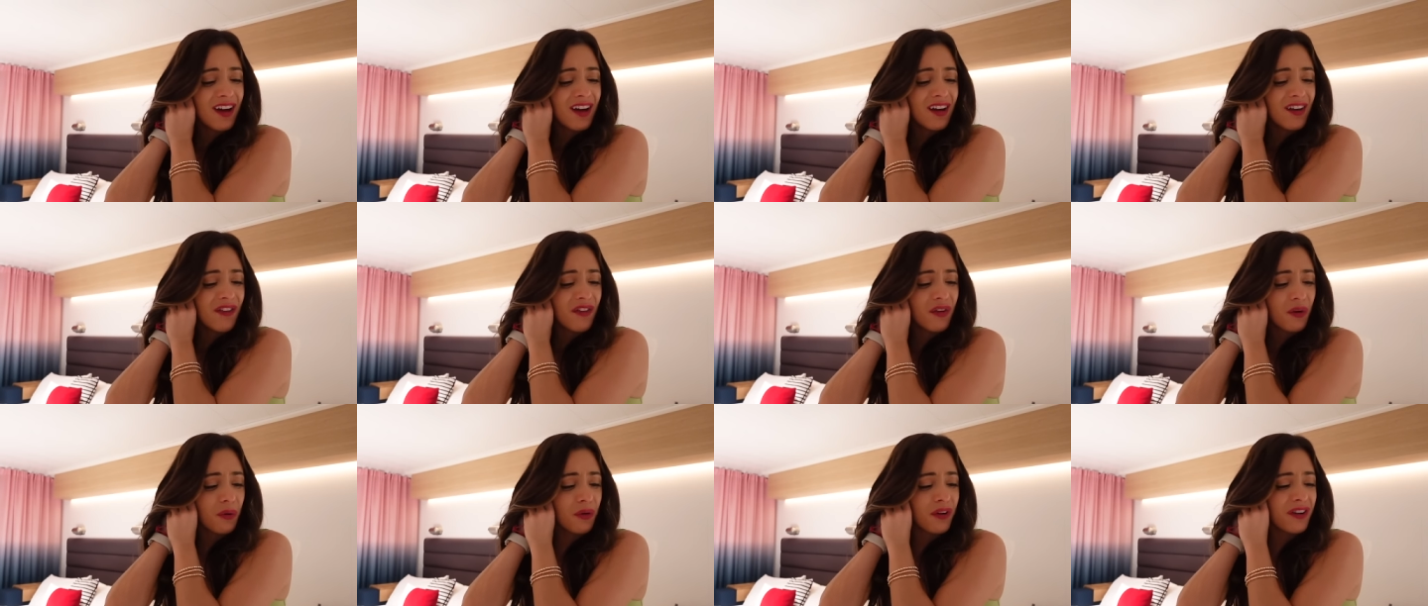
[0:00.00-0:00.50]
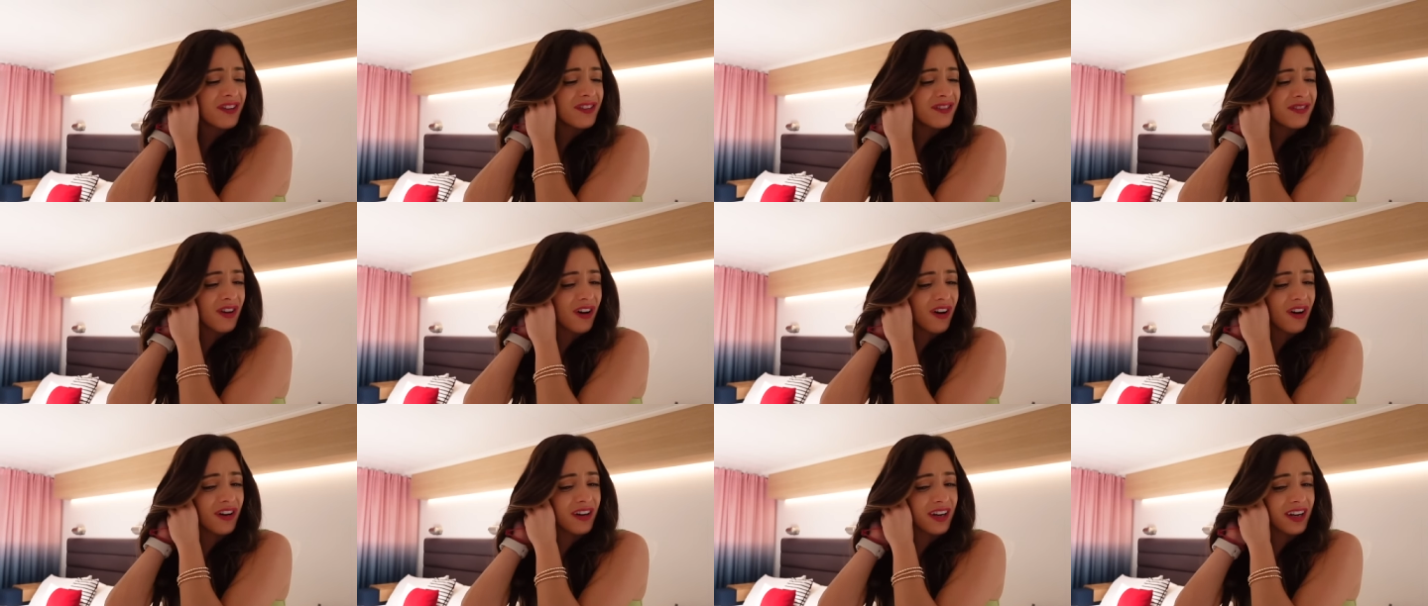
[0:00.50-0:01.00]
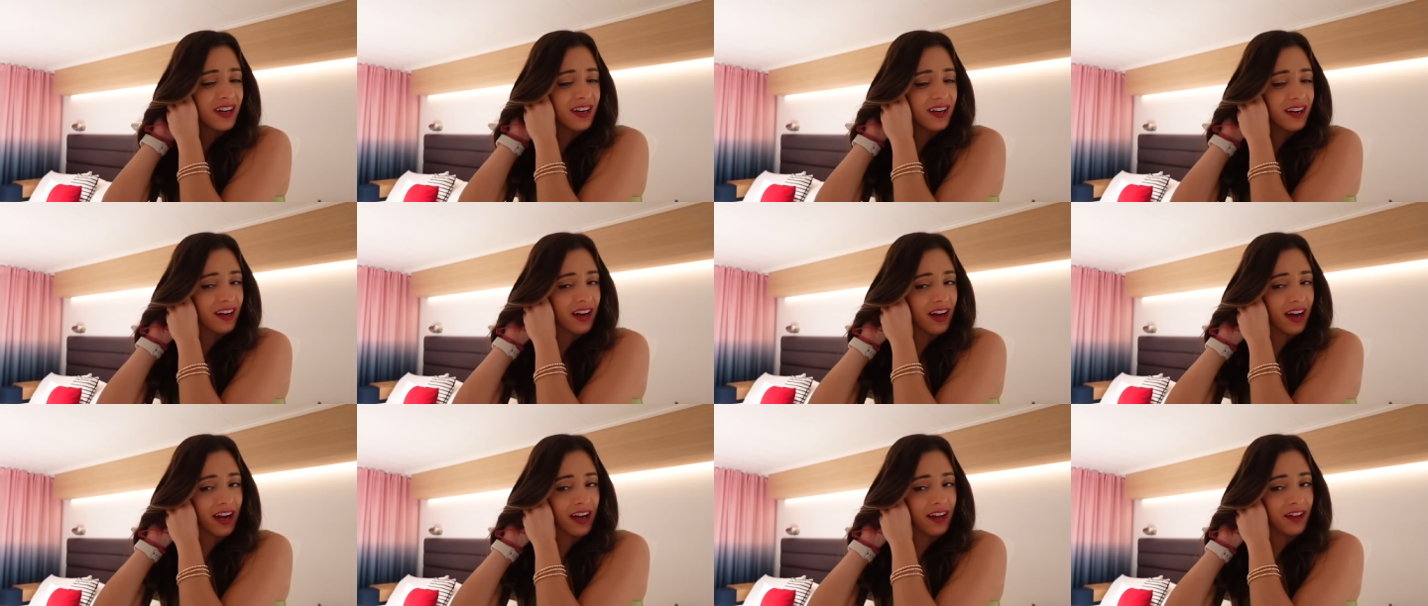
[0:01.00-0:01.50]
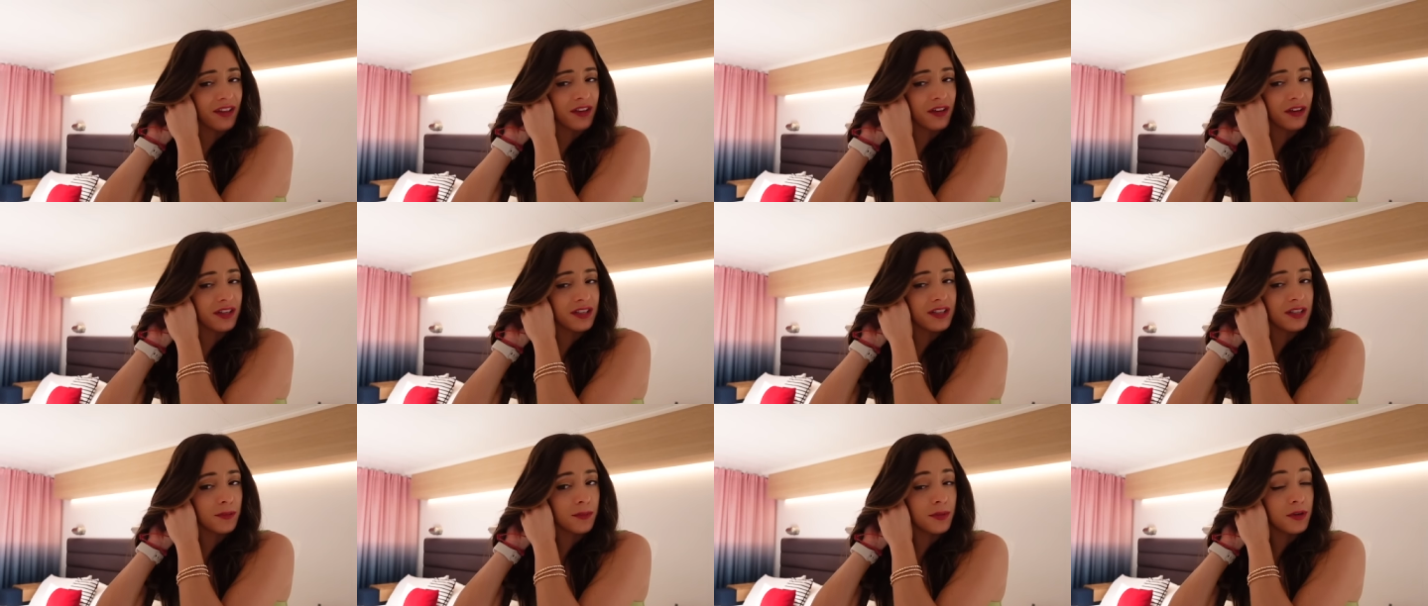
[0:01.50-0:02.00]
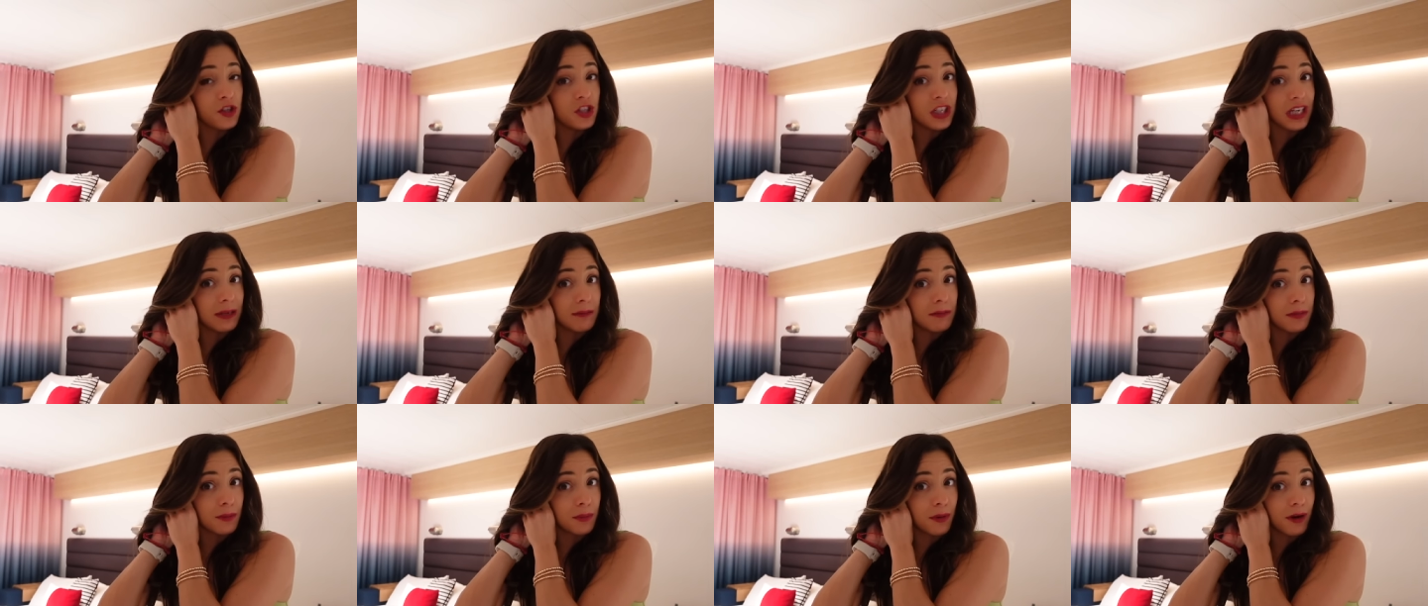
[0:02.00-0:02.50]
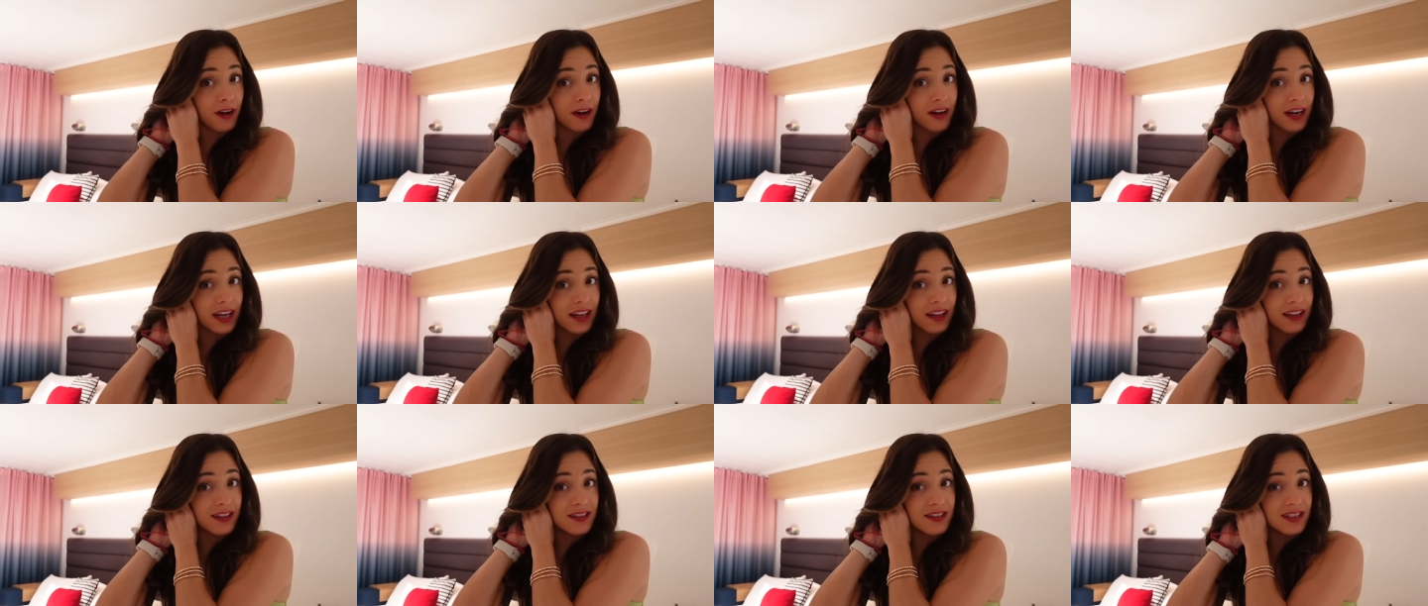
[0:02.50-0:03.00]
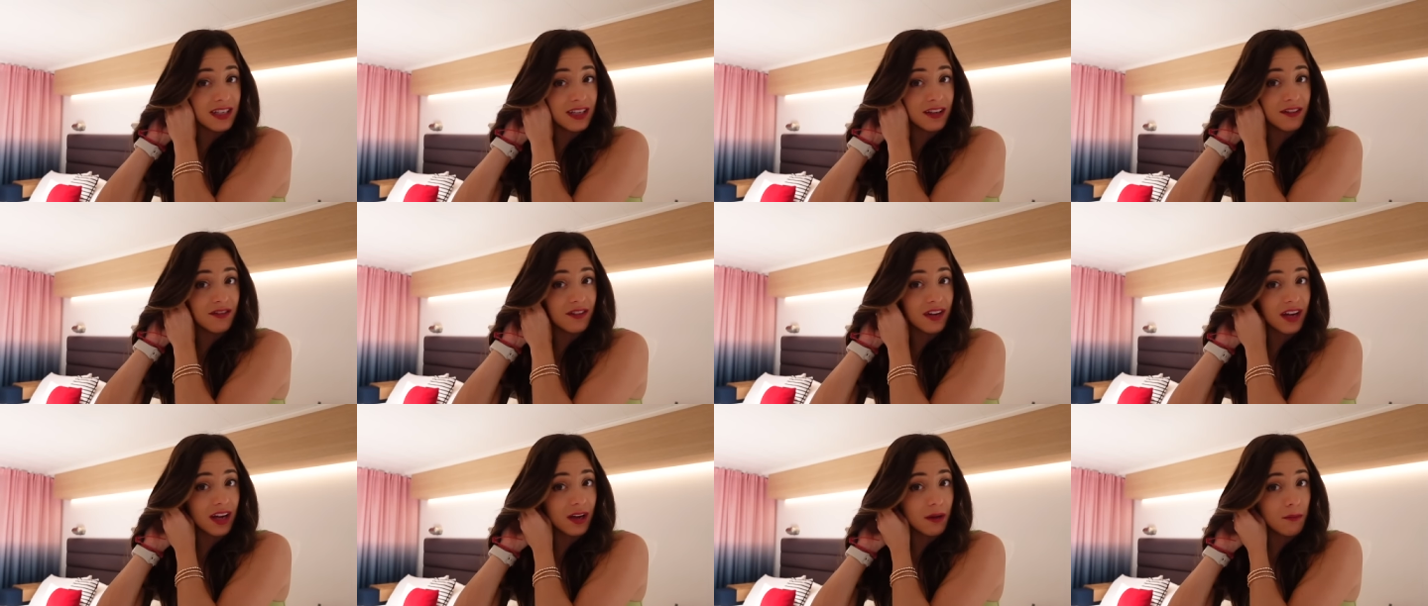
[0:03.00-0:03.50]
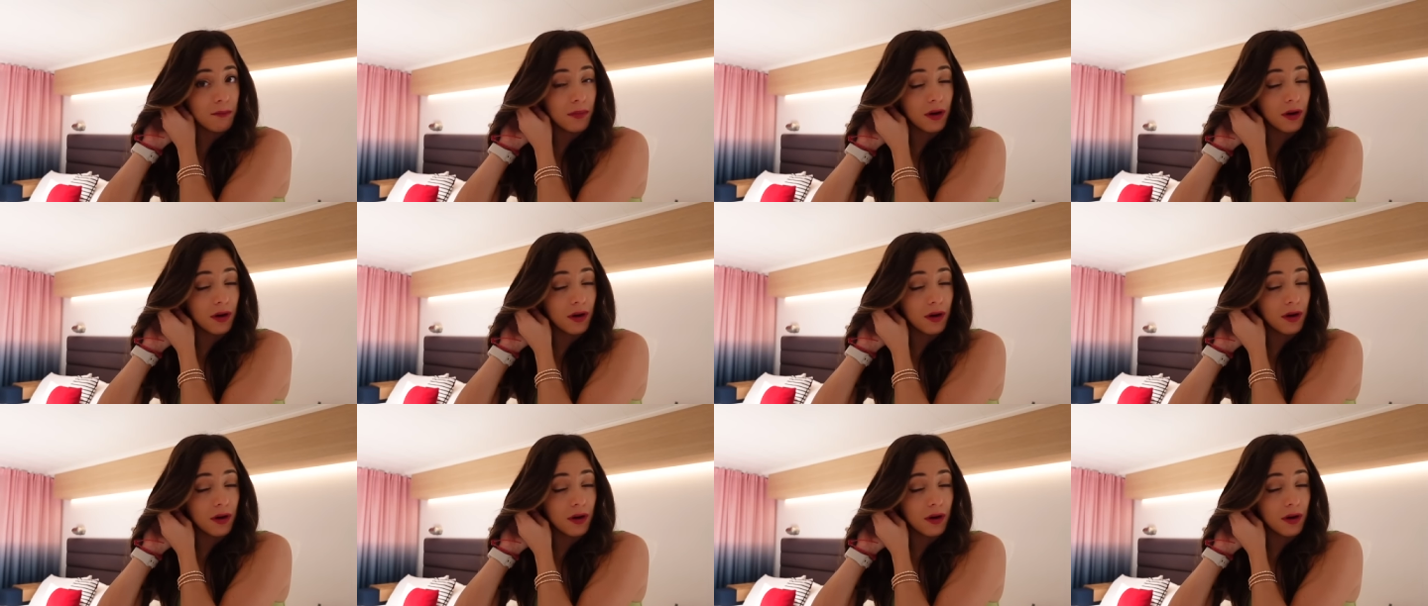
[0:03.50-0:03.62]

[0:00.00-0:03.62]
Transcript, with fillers: So we're just calling it a night. There is a pajama party this evening,